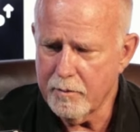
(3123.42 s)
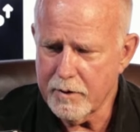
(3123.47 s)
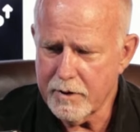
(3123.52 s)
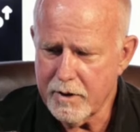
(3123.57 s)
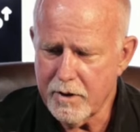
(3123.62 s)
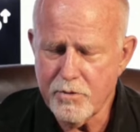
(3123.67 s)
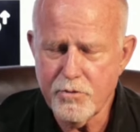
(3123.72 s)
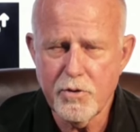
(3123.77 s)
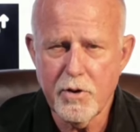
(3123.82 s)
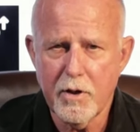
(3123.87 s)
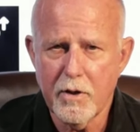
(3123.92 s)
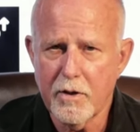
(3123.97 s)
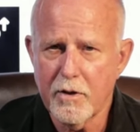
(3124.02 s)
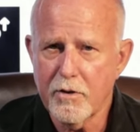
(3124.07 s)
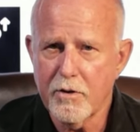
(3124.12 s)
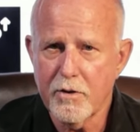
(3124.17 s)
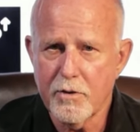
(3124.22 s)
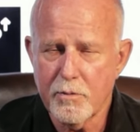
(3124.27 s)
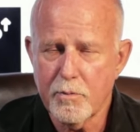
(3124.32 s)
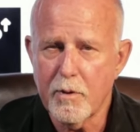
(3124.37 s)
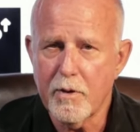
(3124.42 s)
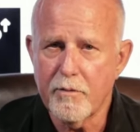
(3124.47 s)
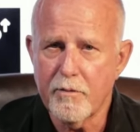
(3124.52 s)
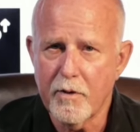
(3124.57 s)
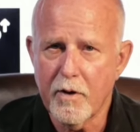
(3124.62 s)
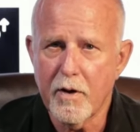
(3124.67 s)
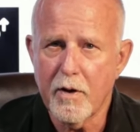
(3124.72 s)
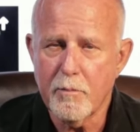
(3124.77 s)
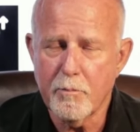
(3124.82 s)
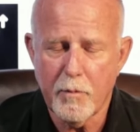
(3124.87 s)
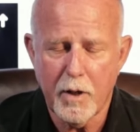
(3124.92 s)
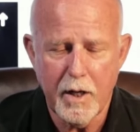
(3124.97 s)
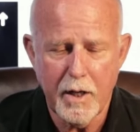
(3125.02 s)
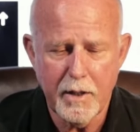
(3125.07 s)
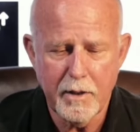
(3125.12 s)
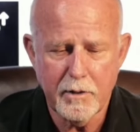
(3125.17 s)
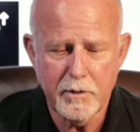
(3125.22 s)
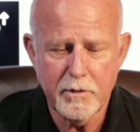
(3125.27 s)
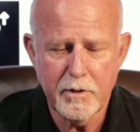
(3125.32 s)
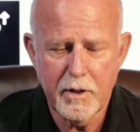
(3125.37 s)
this year it's been a very
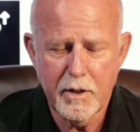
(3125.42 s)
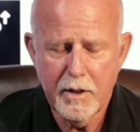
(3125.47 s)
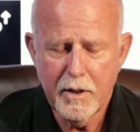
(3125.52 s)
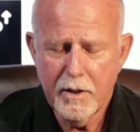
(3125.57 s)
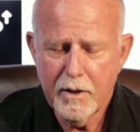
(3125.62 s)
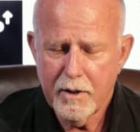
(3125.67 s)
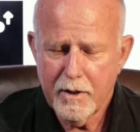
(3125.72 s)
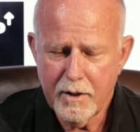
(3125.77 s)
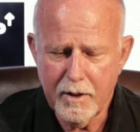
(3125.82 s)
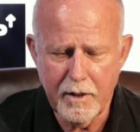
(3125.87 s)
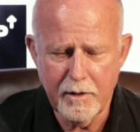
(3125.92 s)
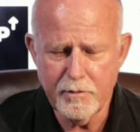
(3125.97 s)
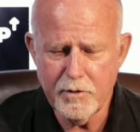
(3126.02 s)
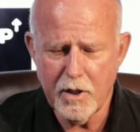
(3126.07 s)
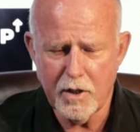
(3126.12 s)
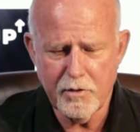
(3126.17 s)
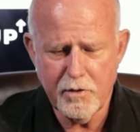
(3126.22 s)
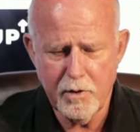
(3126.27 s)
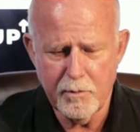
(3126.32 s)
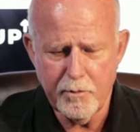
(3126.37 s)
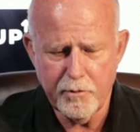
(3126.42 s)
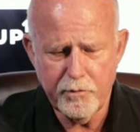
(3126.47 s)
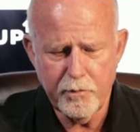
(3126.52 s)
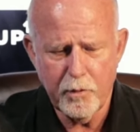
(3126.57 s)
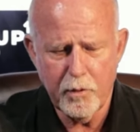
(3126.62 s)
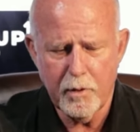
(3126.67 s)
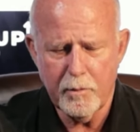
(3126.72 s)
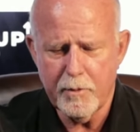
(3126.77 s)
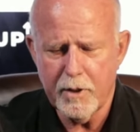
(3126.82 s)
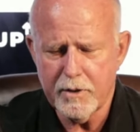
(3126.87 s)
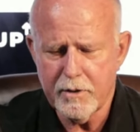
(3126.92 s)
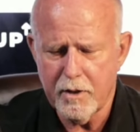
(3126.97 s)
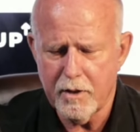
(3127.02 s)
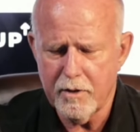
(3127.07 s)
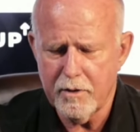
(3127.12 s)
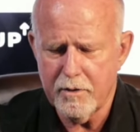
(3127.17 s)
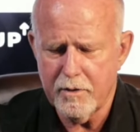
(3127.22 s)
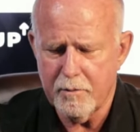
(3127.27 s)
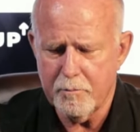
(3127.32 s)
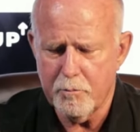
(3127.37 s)
mild, and I've talked to you before about
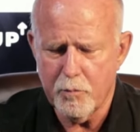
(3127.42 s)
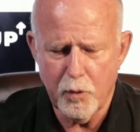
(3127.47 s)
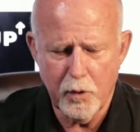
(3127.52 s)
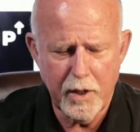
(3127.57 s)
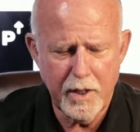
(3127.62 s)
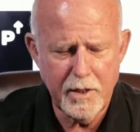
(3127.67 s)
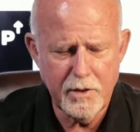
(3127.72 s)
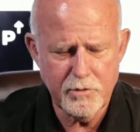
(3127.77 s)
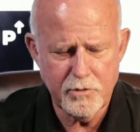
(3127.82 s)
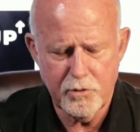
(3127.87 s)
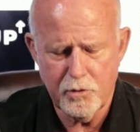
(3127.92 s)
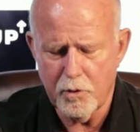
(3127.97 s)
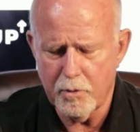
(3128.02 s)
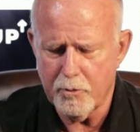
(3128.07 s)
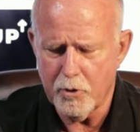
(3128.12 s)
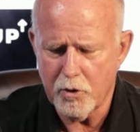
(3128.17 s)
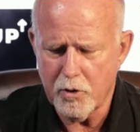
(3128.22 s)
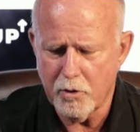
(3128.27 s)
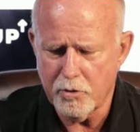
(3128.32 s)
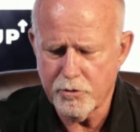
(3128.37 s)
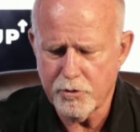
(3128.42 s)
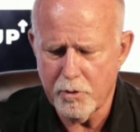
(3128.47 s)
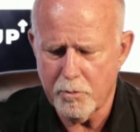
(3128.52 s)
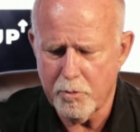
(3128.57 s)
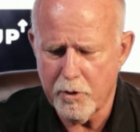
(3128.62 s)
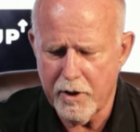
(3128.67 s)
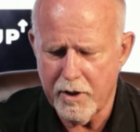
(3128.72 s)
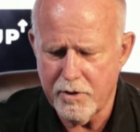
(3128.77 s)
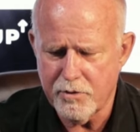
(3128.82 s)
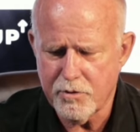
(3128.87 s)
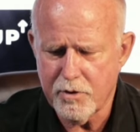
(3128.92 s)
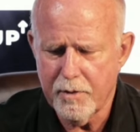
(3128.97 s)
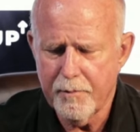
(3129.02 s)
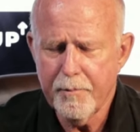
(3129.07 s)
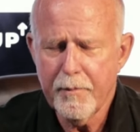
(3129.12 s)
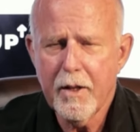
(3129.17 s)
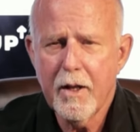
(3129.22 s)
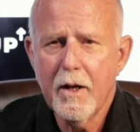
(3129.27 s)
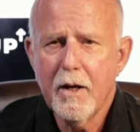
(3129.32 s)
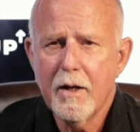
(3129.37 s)
the breeze, normal coastal breeze
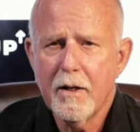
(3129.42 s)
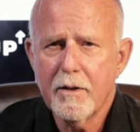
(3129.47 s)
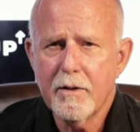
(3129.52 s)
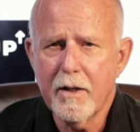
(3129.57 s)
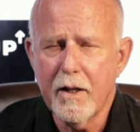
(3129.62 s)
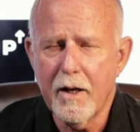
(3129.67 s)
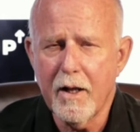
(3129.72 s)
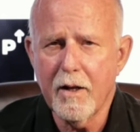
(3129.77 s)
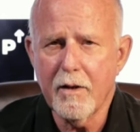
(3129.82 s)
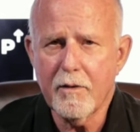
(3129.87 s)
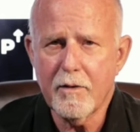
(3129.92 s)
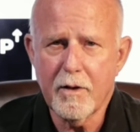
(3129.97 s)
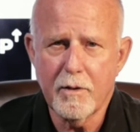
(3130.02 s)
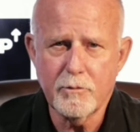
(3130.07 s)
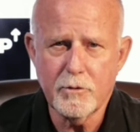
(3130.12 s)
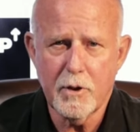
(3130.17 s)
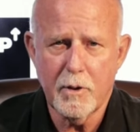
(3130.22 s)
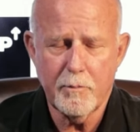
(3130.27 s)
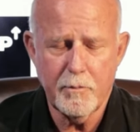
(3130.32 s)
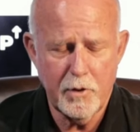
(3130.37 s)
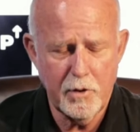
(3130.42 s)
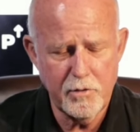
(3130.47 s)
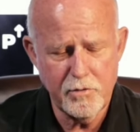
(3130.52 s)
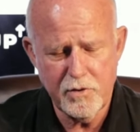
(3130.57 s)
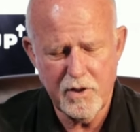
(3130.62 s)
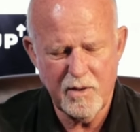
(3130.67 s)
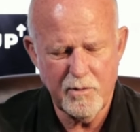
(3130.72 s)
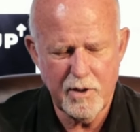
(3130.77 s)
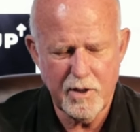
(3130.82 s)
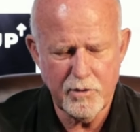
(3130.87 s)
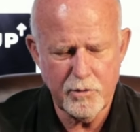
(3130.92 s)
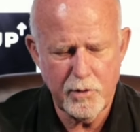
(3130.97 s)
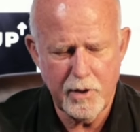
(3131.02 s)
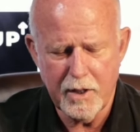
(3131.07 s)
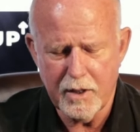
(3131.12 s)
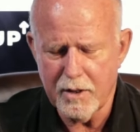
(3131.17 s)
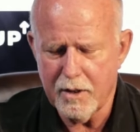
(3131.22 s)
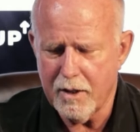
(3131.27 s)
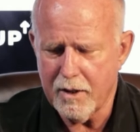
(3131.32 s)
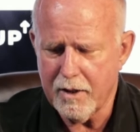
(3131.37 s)
that comes up usually around 3
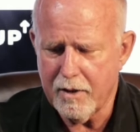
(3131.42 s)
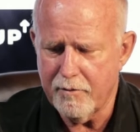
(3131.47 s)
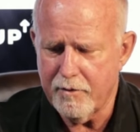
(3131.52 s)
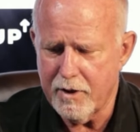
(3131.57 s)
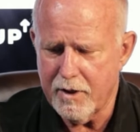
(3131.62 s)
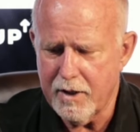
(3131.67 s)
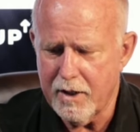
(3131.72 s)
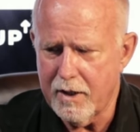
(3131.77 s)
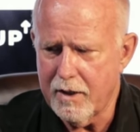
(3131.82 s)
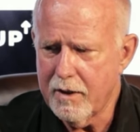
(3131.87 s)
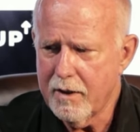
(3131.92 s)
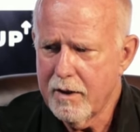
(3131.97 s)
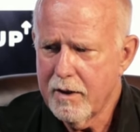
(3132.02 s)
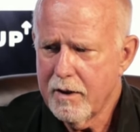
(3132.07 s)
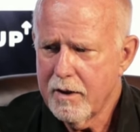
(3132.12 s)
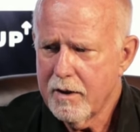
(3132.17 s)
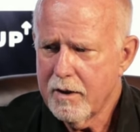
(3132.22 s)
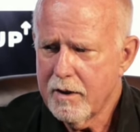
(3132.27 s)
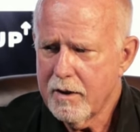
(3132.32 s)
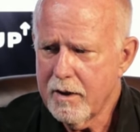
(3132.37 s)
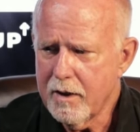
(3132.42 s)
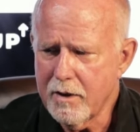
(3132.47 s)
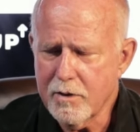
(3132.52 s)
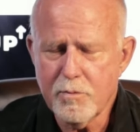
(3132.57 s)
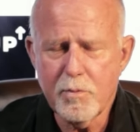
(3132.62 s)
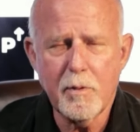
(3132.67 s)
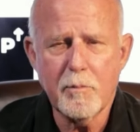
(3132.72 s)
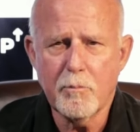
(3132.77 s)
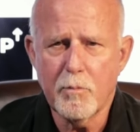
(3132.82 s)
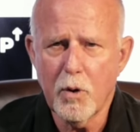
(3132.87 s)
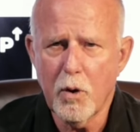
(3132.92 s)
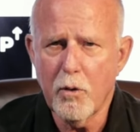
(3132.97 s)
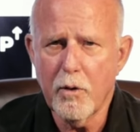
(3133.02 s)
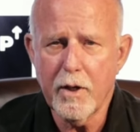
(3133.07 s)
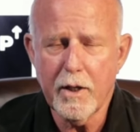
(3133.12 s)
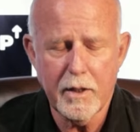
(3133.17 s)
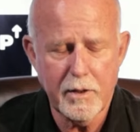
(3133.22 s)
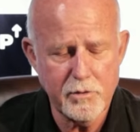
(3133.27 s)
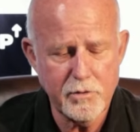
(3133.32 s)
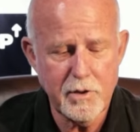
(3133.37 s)
o'clock every day. It's been
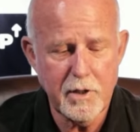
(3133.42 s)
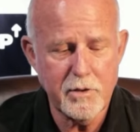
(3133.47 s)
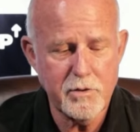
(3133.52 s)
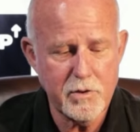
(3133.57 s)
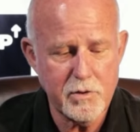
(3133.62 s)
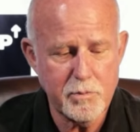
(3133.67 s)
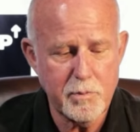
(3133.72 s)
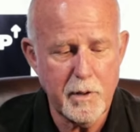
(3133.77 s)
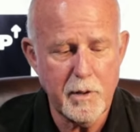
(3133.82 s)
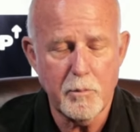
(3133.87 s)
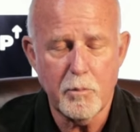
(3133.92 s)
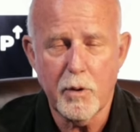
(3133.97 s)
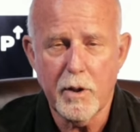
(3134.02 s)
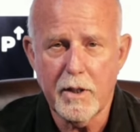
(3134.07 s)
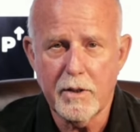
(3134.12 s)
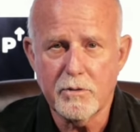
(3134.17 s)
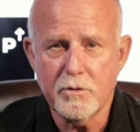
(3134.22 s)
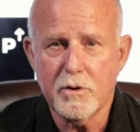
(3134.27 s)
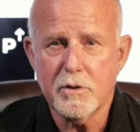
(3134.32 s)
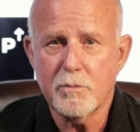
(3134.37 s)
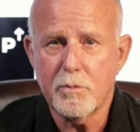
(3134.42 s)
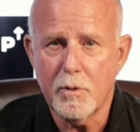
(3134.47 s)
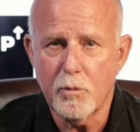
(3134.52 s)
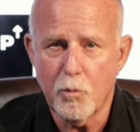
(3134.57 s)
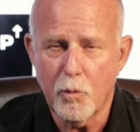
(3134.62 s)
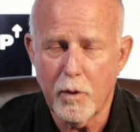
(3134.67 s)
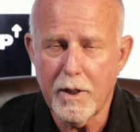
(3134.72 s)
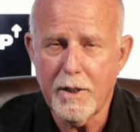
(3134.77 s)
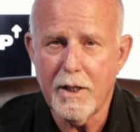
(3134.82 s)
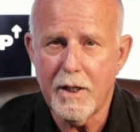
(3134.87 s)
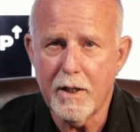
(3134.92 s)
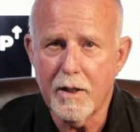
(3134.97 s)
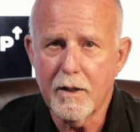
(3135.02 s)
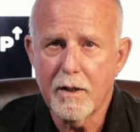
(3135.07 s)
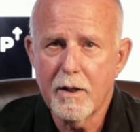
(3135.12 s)
blowing, and it's not just been a breeze, it's been windy